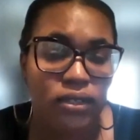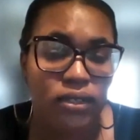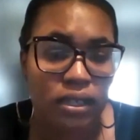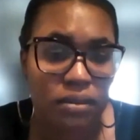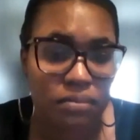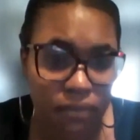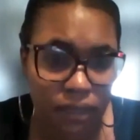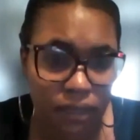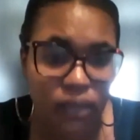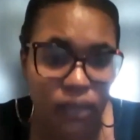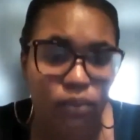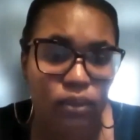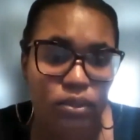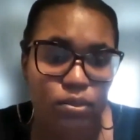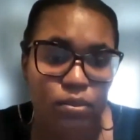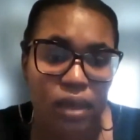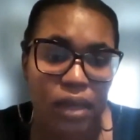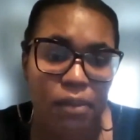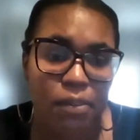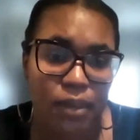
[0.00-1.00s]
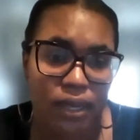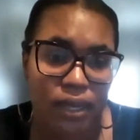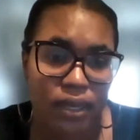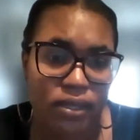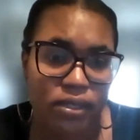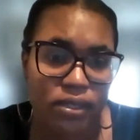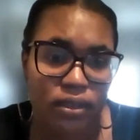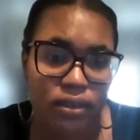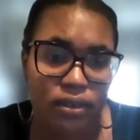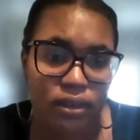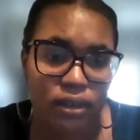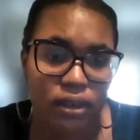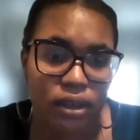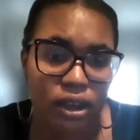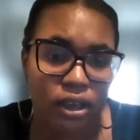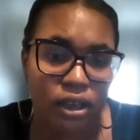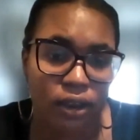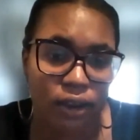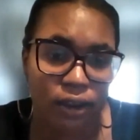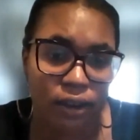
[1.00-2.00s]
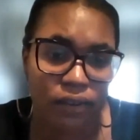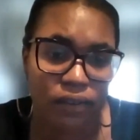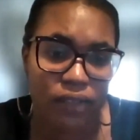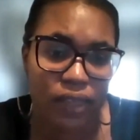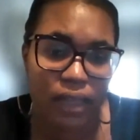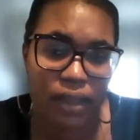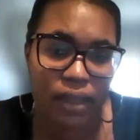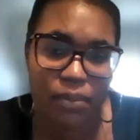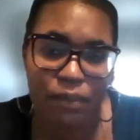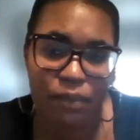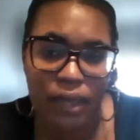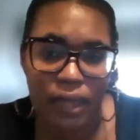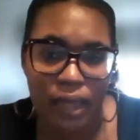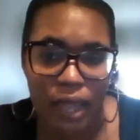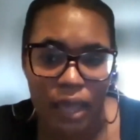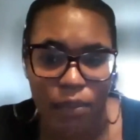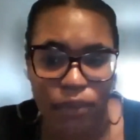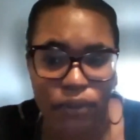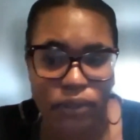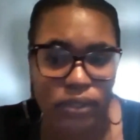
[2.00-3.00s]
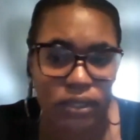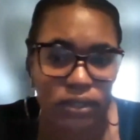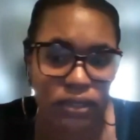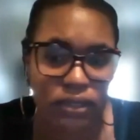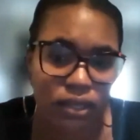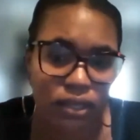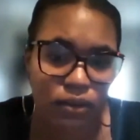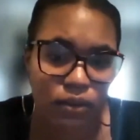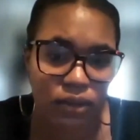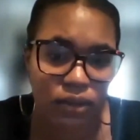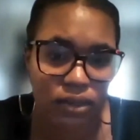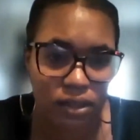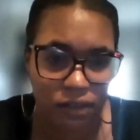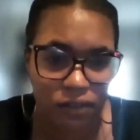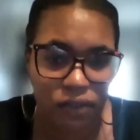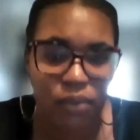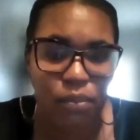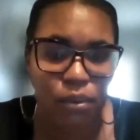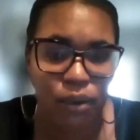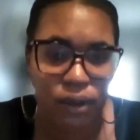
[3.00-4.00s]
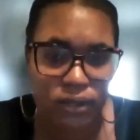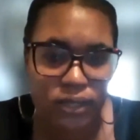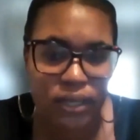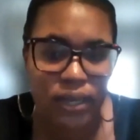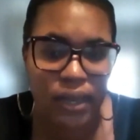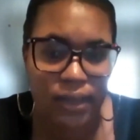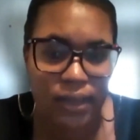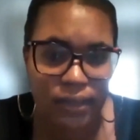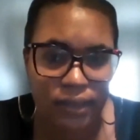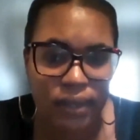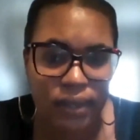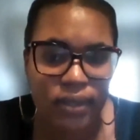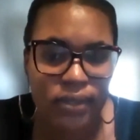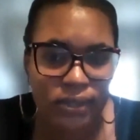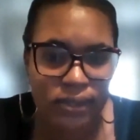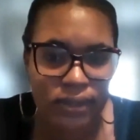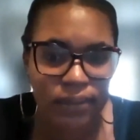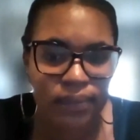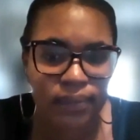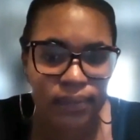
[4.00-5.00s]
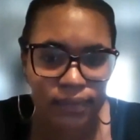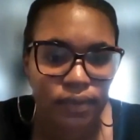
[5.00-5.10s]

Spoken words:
to me, was my biggest learning curve, like being able to deal with different personalities.